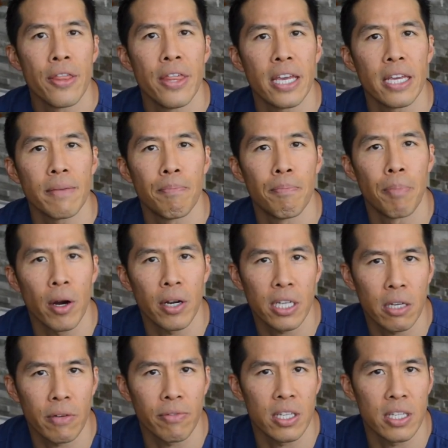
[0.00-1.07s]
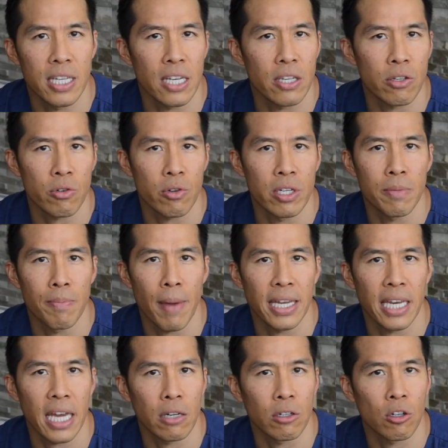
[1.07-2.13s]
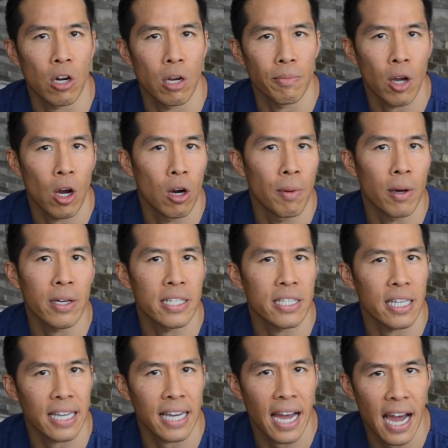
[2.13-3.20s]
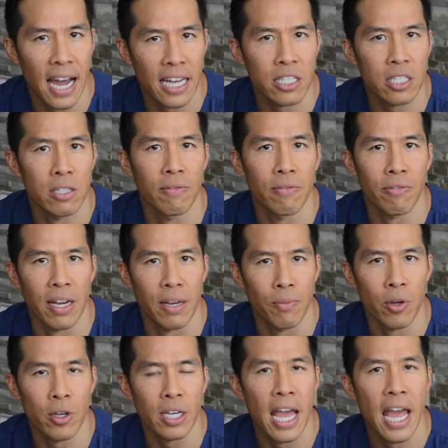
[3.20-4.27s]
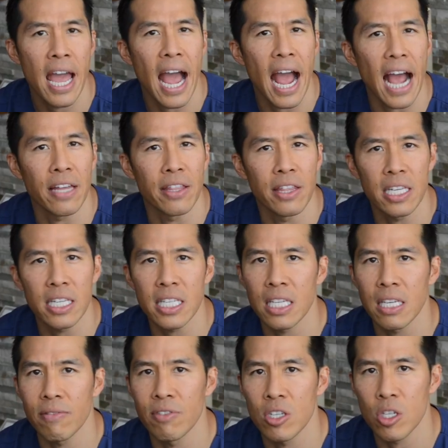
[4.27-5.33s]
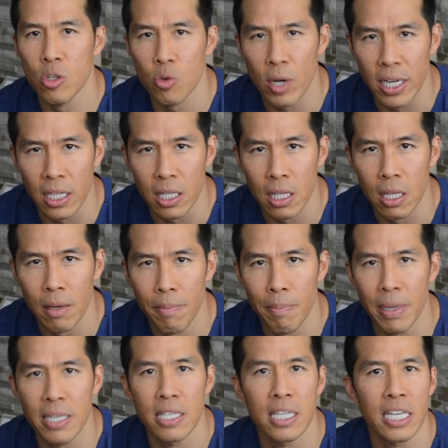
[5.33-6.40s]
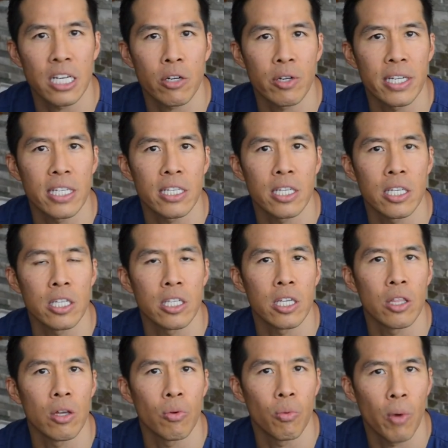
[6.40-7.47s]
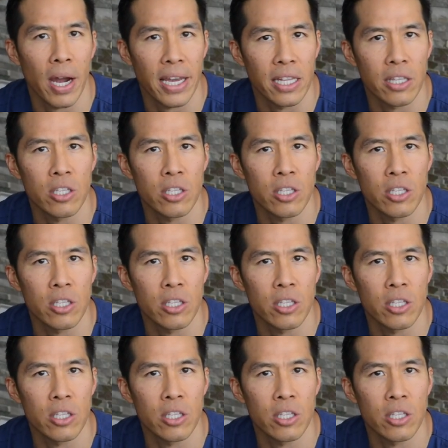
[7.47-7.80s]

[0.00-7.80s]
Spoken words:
The body of the denture is made out of chrome cobalt. It's a casted framework, and this gives strength but decreases the weight.